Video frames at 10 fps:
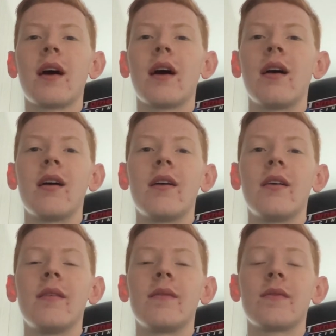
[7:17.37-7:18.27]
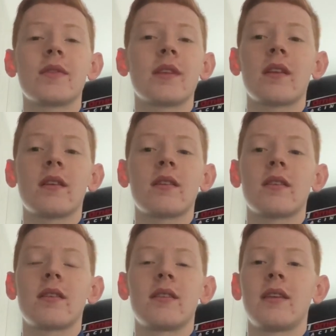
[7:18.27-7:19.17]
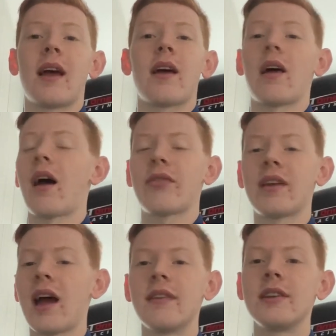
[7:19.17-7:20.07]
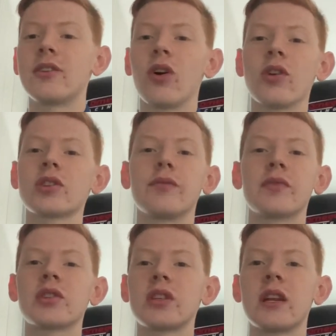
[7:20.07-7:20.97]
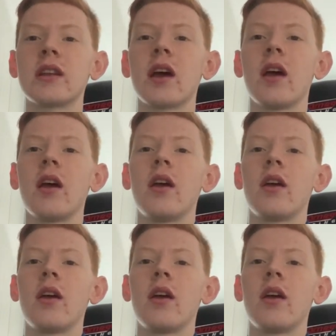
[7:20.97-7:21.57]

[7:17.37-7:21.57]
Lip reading: Yeah, I think Andy Dawson and Rosenior